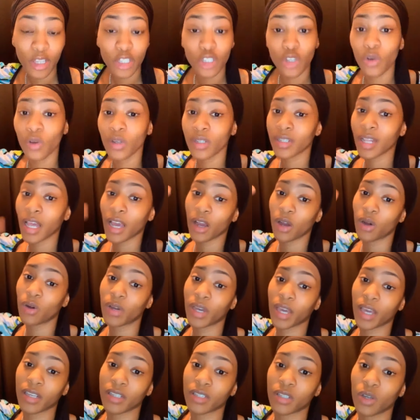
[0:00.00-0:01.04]
So it's like,
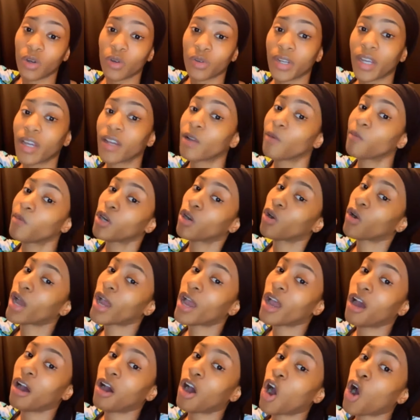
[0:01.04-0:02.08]
okay, so now that we don't
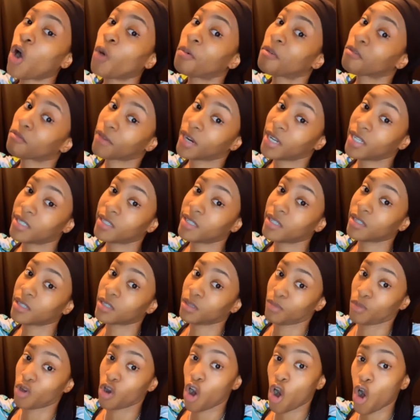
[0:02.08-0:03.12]
have open racism
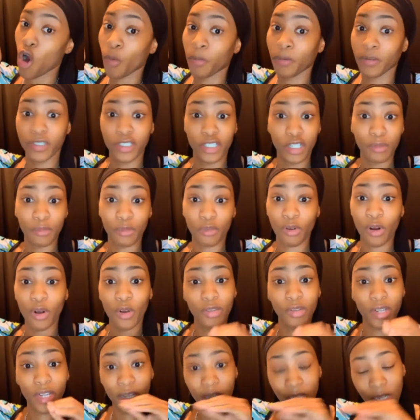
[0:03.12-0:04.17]
or open Jim Crow,
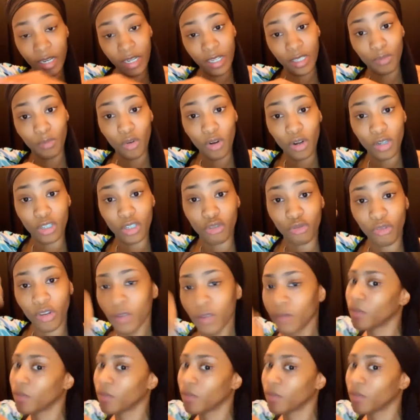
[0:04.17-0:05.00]
now that it's more discreet,